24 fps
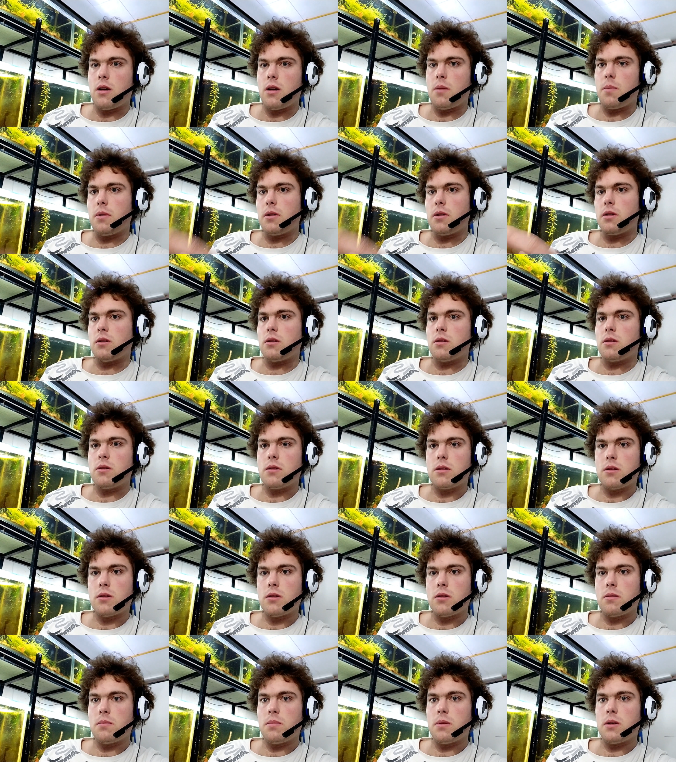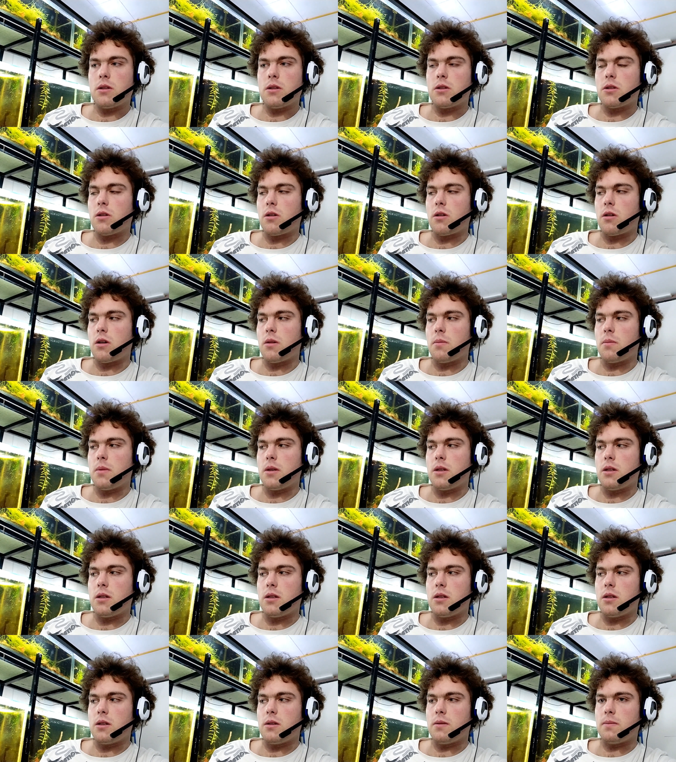a bit of time
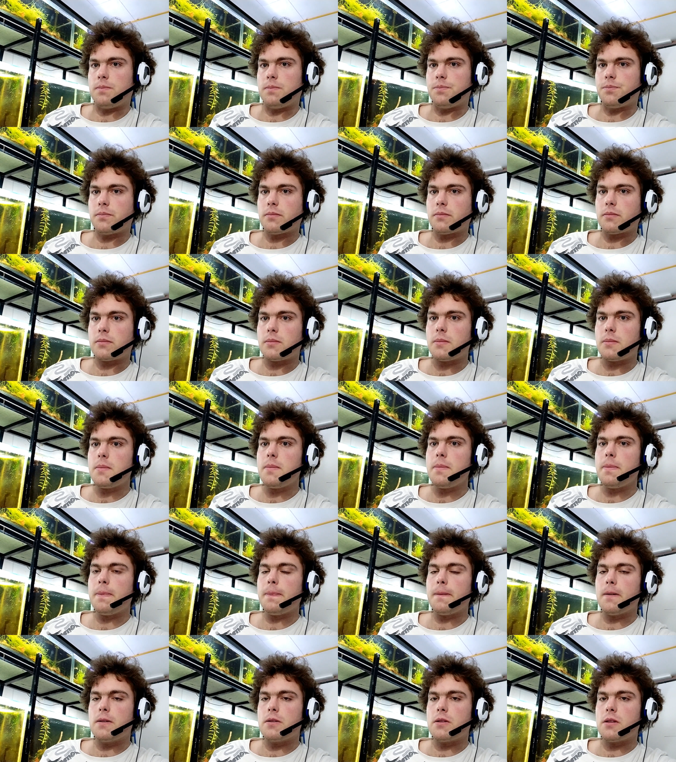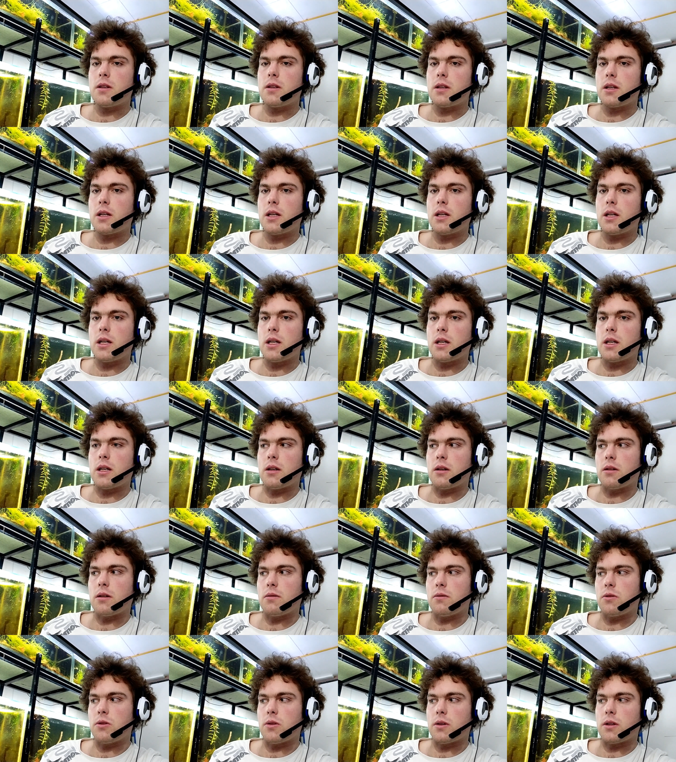in sitting here
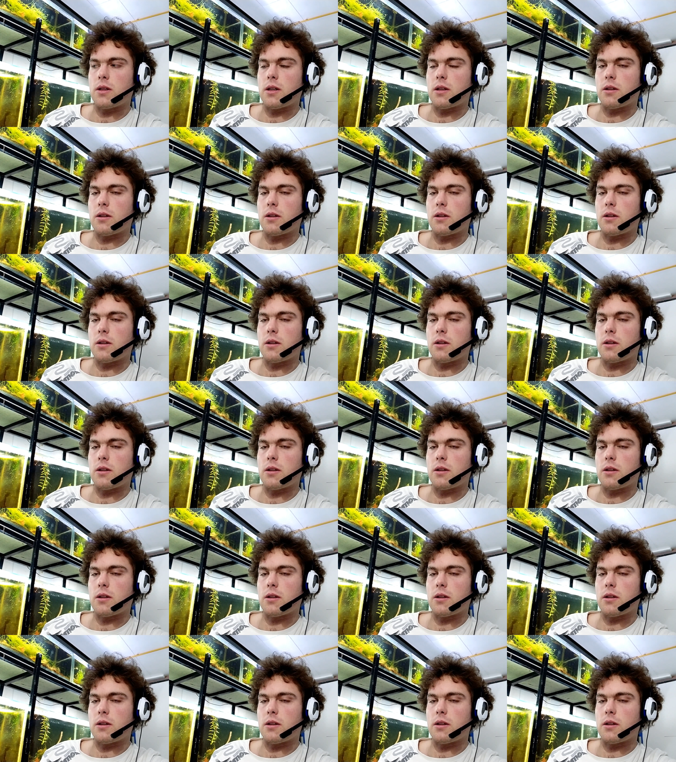doing